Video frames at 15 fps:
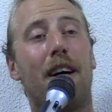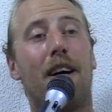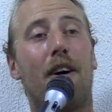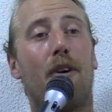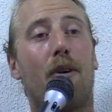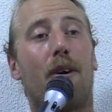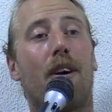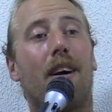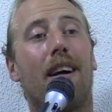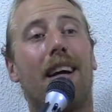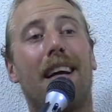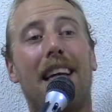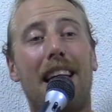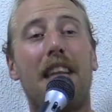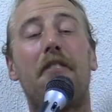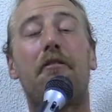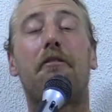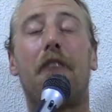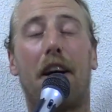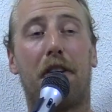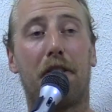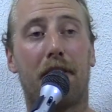or he
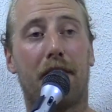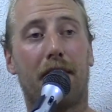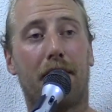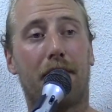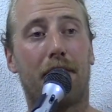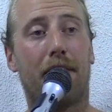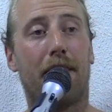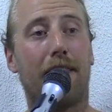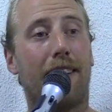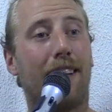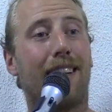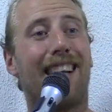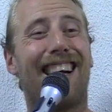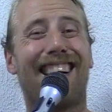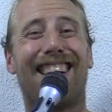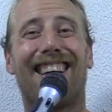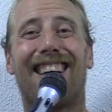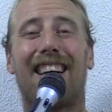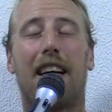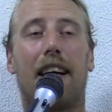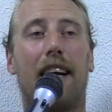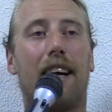felt that, like,
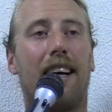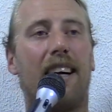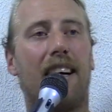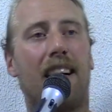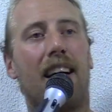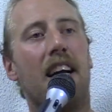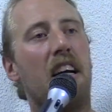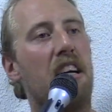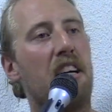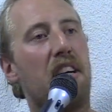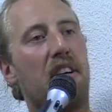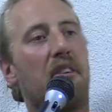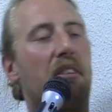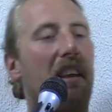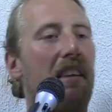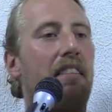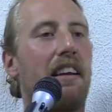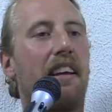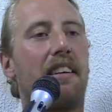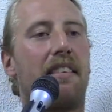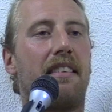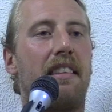they
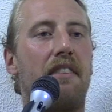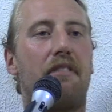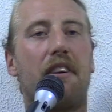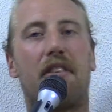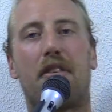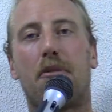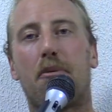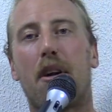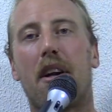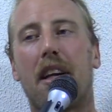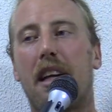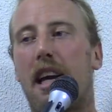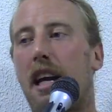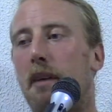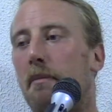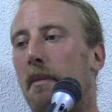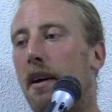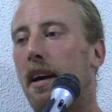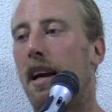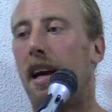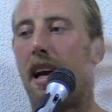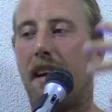think it's a defense and running game,
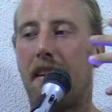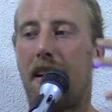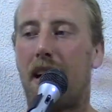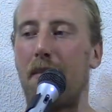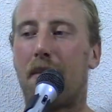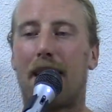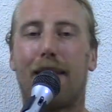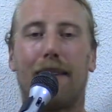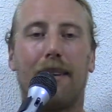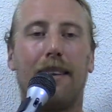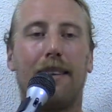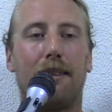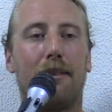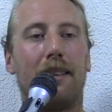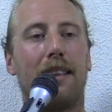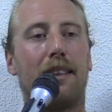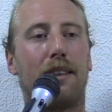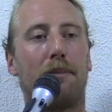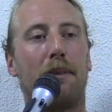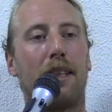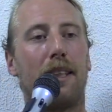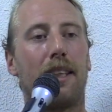and then I'm not really doing
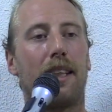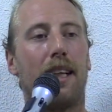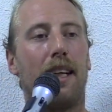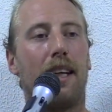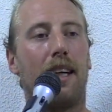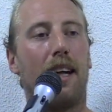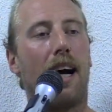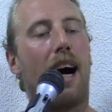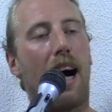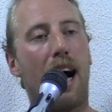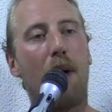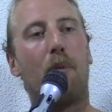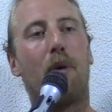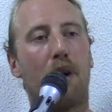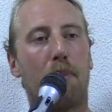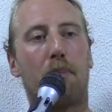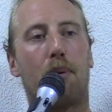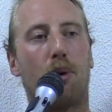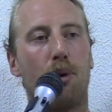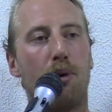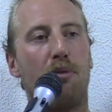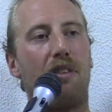this much. I want to
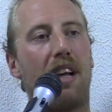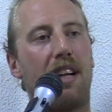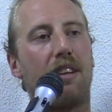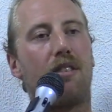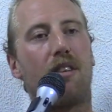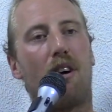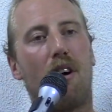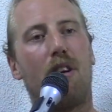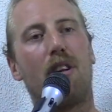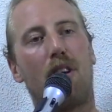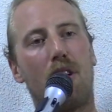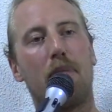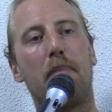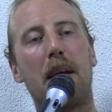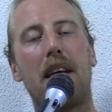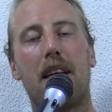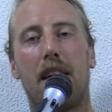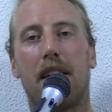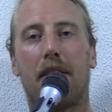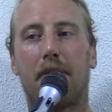prove that it's all on me.